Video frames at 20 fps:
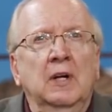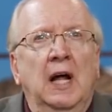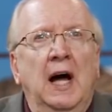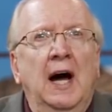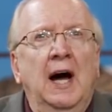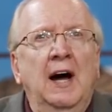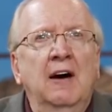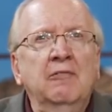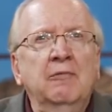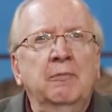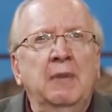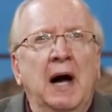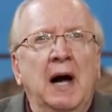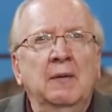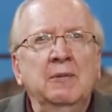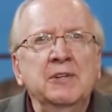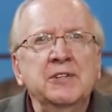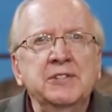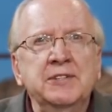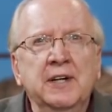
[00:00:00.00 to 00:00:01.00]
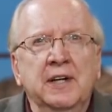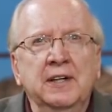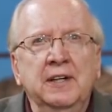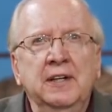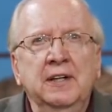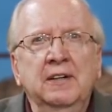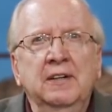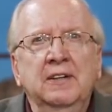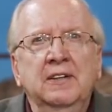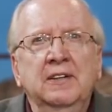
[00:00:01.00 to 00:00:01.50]
live Bible
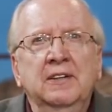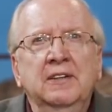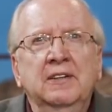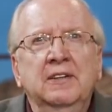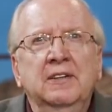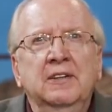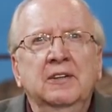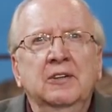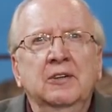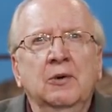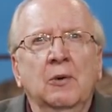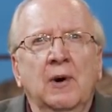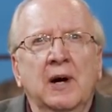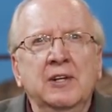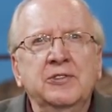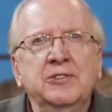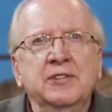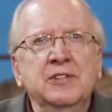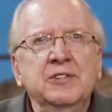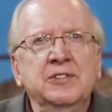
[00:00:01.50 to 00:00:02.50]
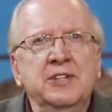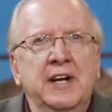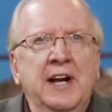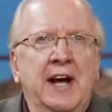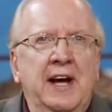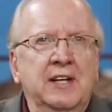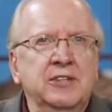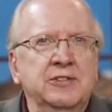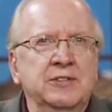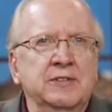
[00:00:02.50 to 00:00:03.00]
study questions
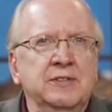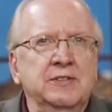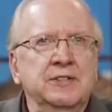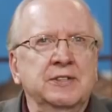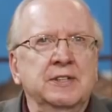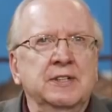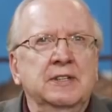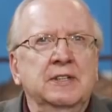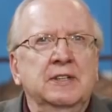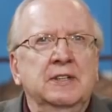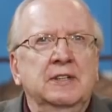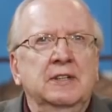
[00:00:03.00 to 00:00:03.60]
and answers.